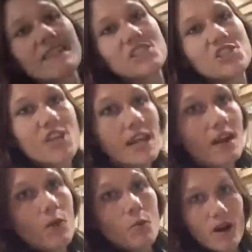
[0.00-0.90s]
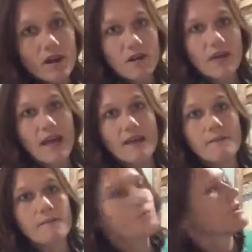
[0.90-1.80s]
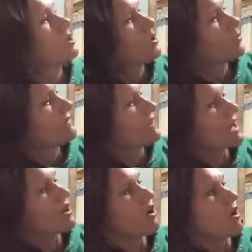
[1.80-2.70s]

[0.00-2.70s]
let's check our work, okay? We've got